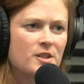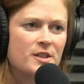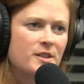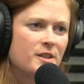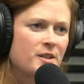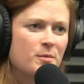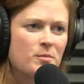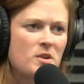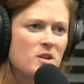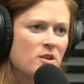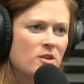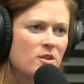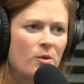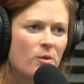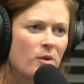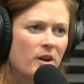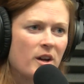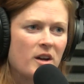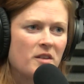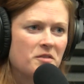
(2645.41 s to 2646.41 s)
Does this mean you don't
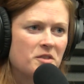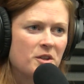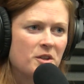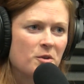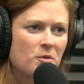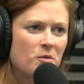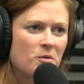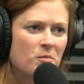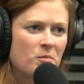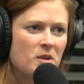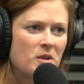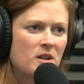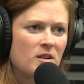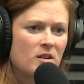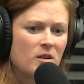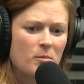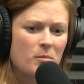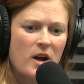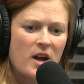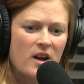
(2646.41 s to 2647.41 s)
want to have dinner with me?
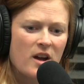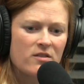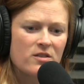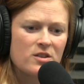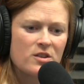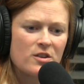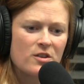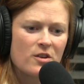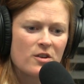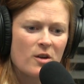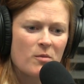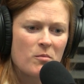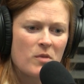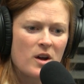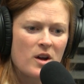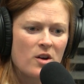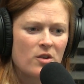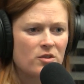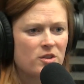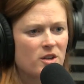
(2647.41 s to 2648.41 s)
Am right. I having dinner on
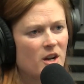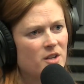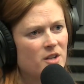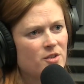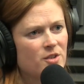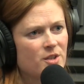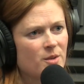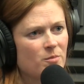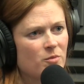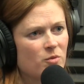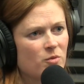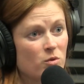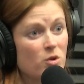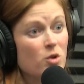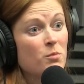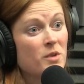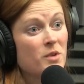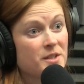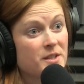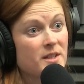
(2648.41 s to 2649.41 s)
my own? Did I do something?
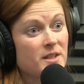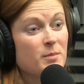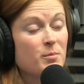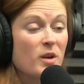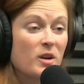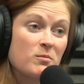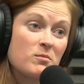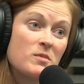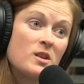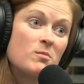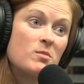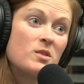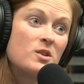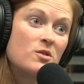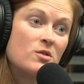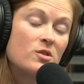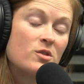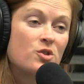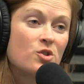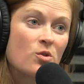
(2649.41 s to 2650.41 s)
You must expect me to be
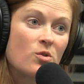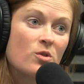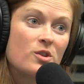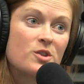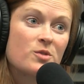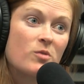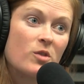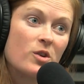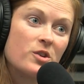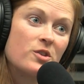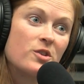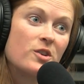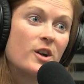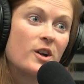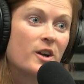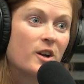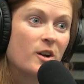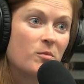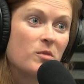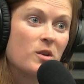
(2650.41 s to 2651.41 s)
doing chores while you're
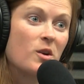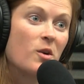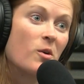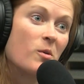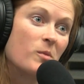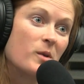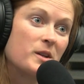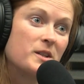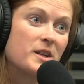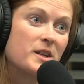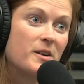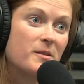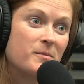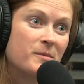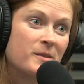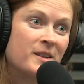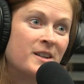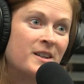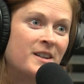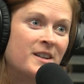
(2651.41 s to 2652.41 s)
not coming home on time.